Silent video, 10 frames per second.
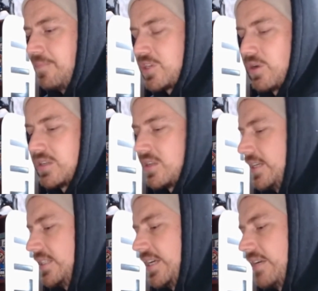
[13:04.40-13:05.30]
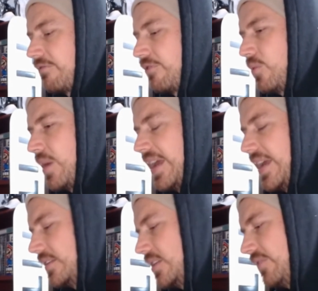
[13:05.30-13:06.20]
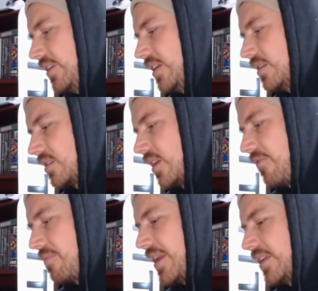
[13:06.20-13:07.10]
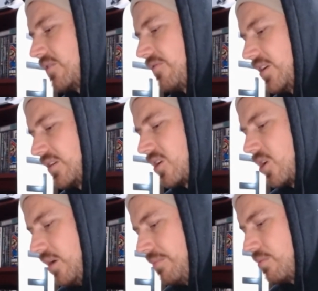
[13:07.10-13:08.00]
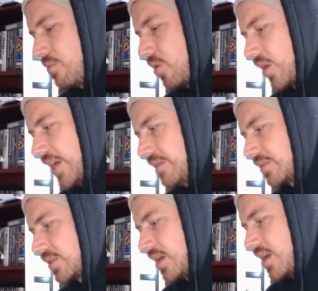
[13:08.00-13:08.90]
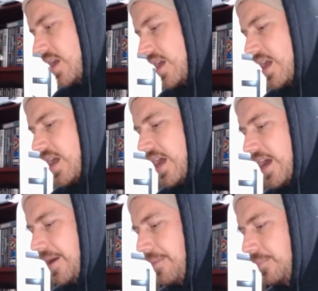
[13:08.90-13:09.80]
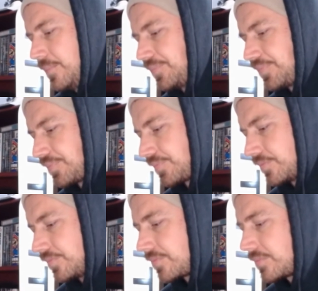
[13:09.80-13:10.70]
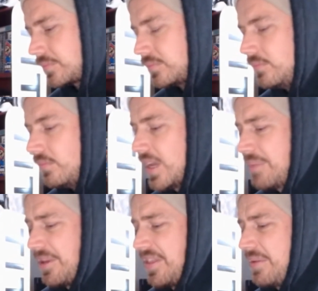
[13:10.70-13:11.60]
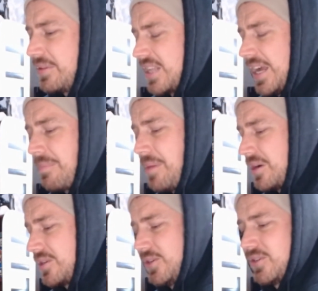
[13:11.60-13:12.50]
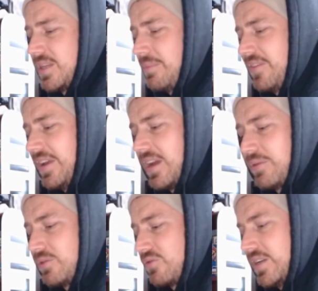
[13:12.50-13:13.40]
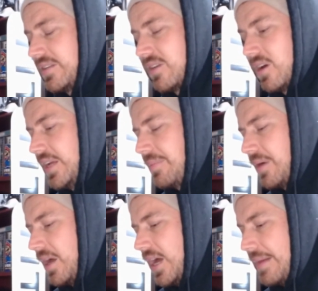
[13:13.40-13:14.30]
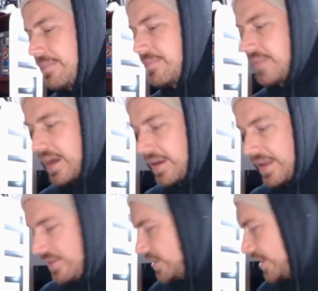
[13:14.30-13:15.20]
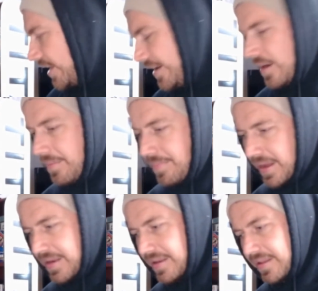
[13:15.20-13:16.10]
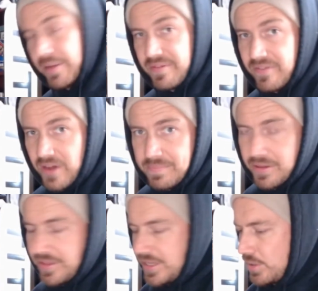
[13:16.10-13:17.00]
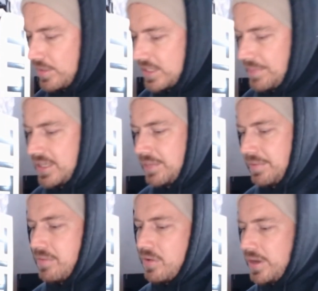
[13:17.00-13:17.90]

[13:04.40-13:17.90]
I started digging through where he had DVDs and stuff, and managed to find a couple more games. But they was like bugs on some of it, like it was really dirty. But yeah, I'll give these a clean up and they'll be fine. But these are the ones I picked up in Malta.